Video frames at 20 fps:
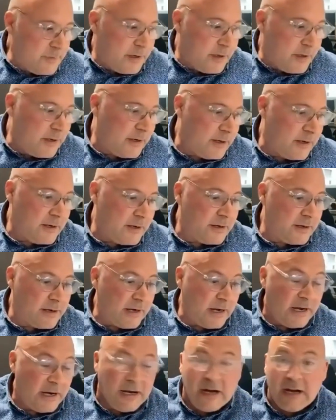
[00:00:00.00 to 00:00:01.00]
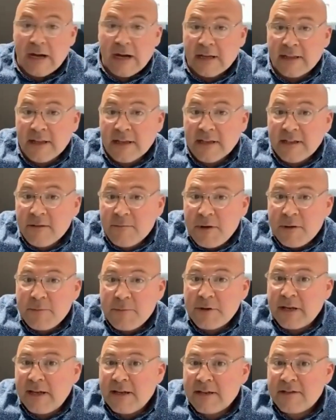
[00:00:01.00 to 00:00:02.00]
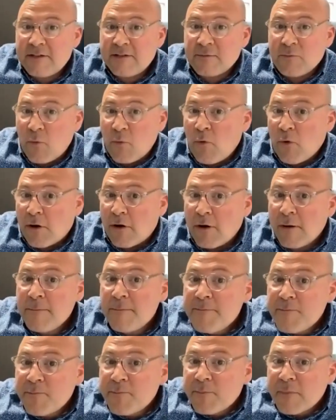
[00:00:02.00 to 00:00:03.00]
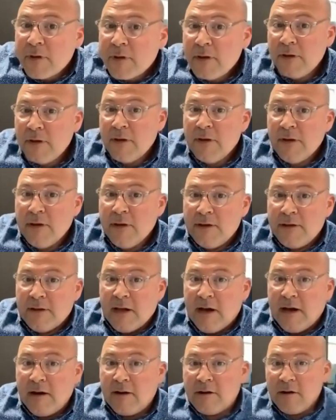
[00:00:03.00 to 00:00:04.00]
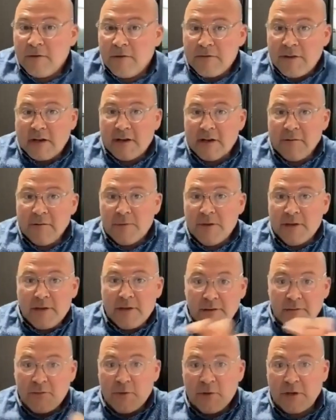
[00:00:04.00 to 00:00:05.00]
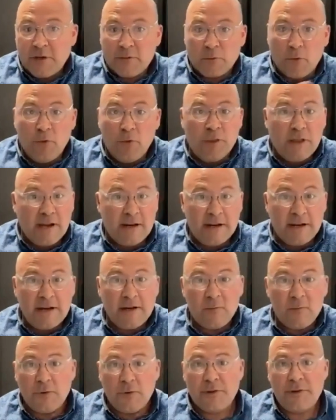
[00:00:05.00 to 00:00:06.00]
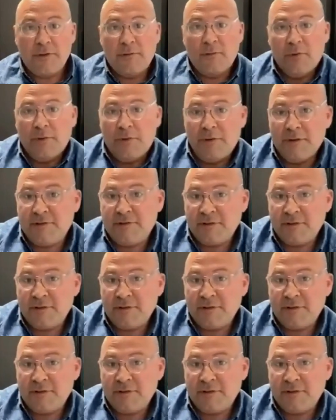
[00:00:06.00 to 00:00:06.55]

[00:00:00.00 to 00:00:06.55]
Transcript: I'd like to be able to get some more. Now, I don't know if that could be, if we can roll that in with the